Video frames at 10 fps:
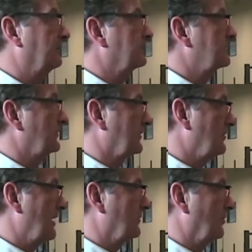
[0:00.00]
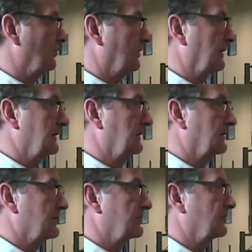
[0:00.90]
So the clock won't work and the
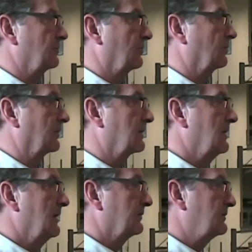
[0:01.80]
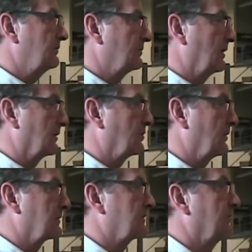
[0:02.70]
ignition won't work. 2
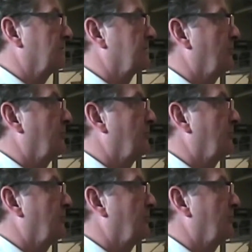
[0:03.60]
quick service